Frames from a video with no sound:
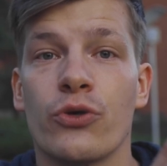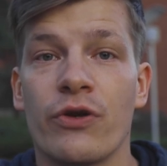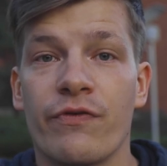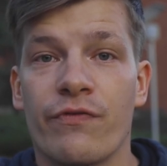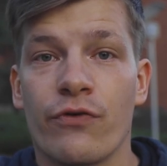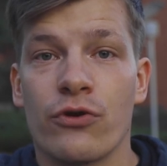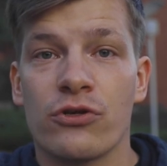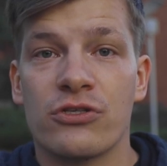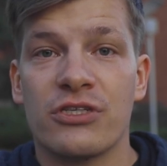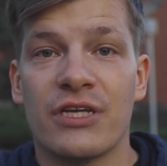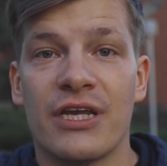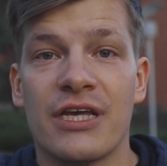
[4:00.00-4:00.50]

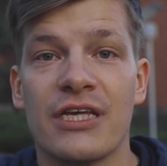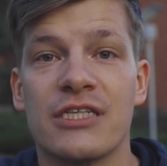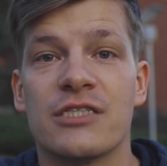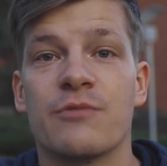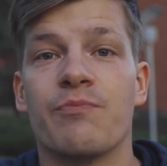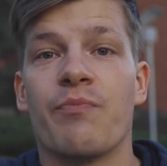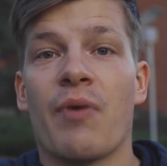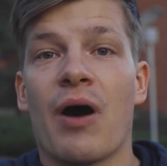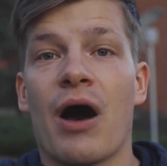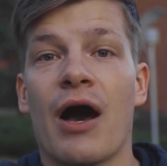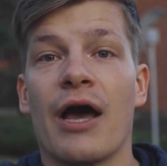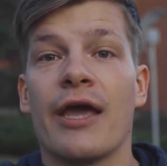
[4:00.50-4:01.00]
universities
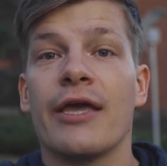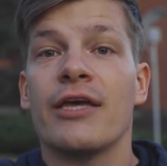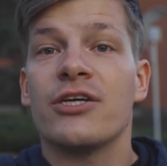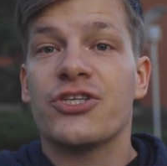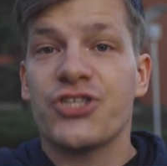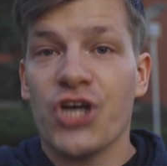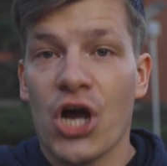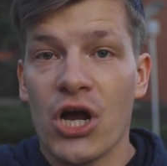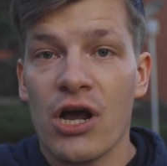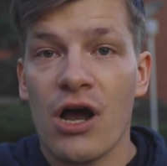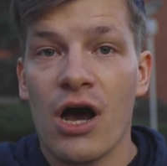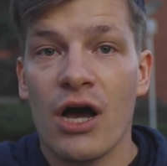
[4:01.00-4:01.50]
by
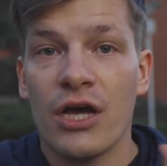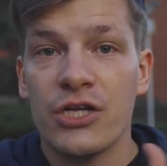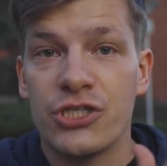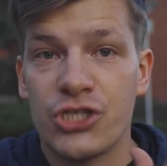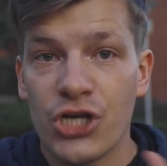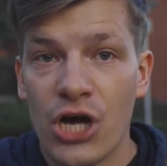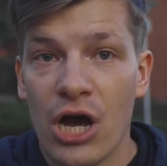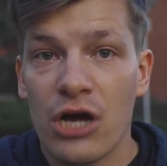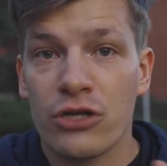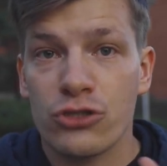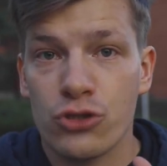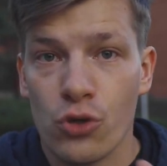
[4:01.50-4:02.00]
Shanghai
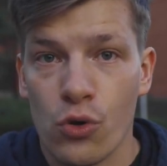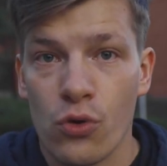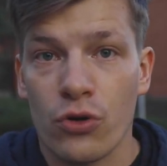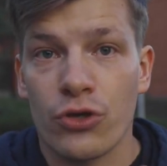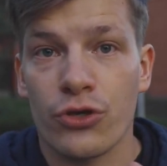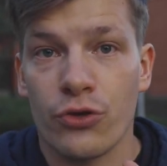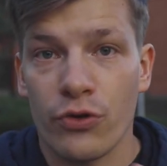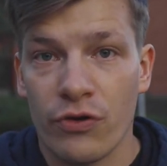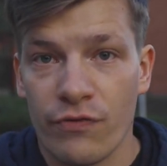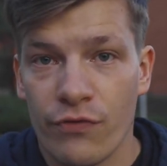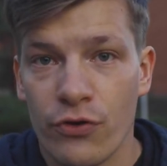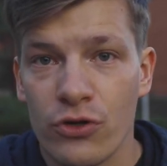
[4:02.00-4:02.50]
Jia
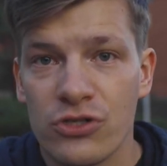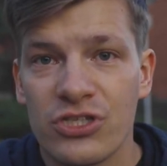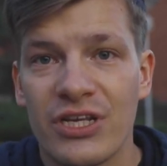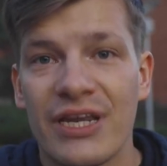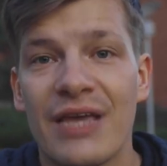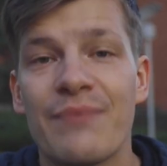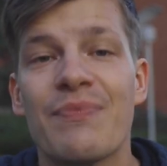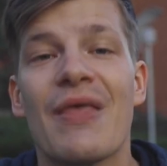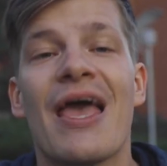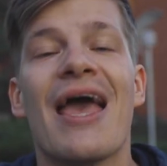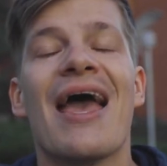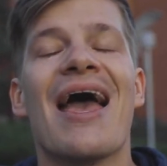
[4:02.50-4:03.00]
Tong
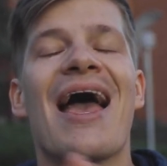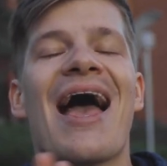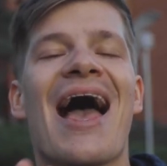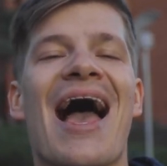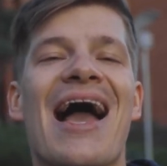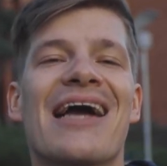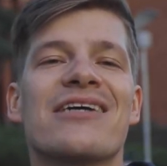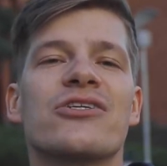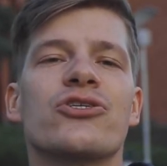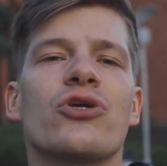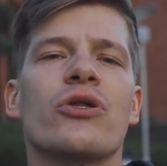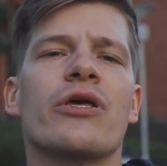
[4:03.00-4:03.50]
University,
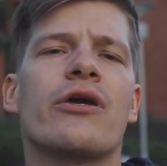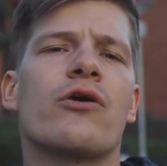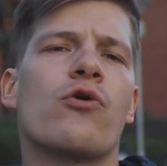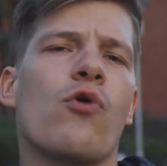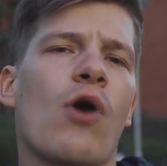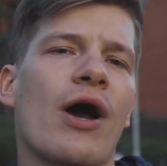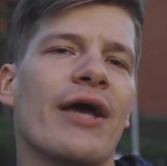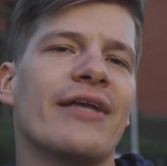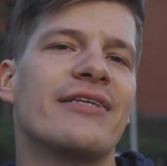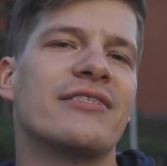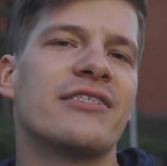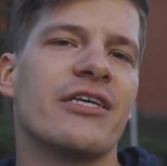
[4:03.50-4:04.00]
actually
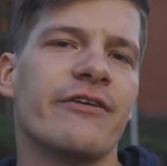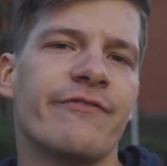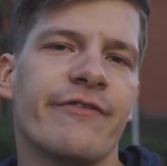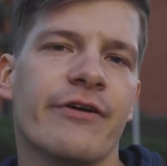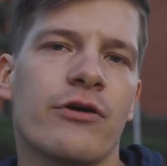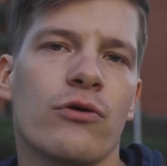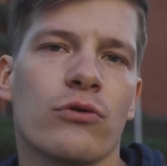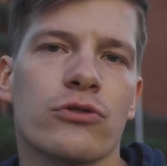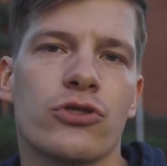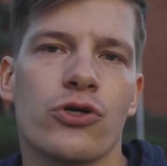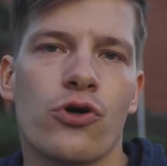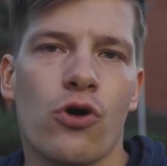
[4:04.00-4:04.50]
quite
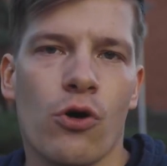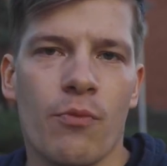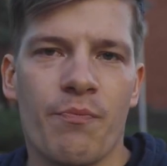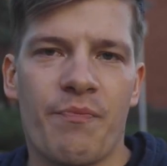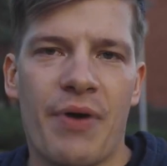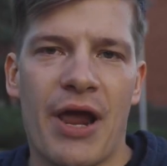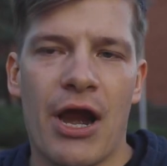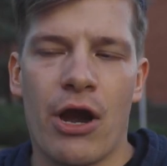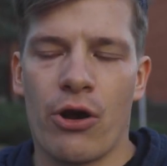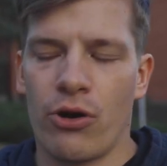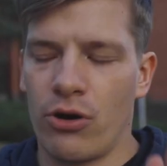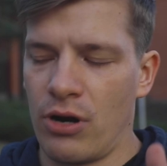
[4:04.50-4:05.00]
difficult to
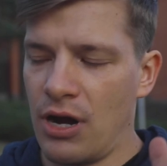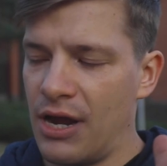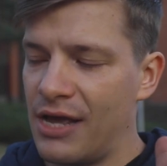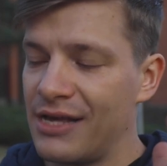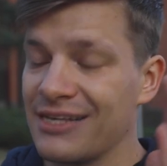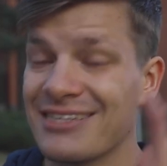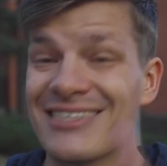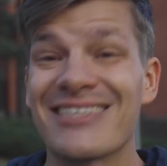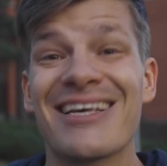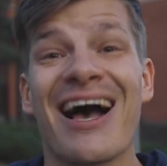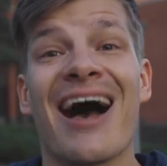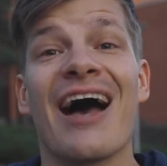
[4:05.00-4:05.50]
compare
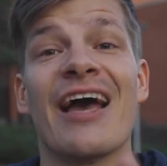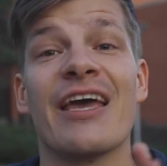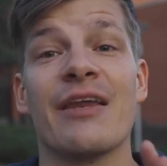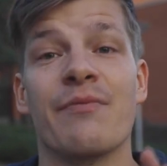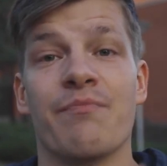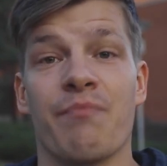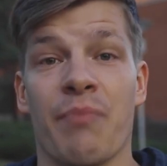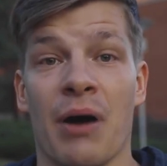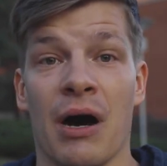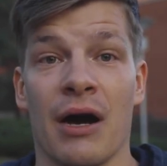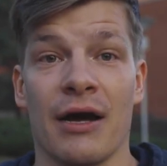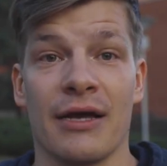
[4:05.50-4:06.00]

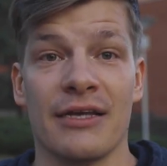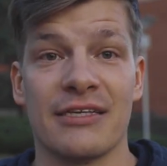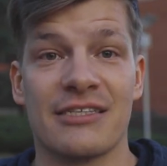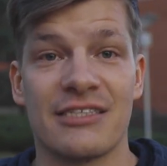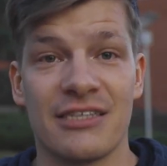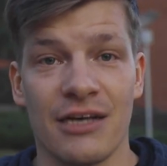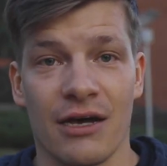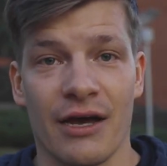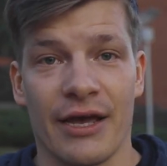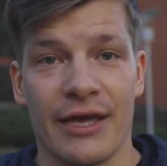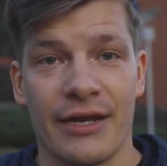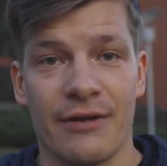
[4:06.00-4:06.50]
side by
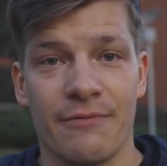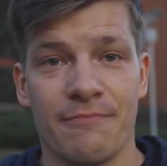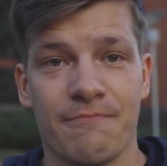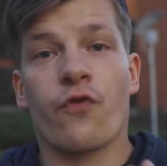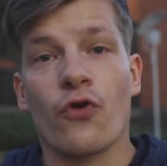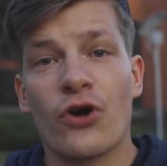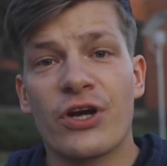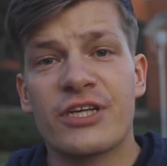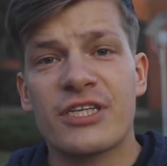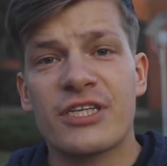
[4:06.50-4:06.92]
side. For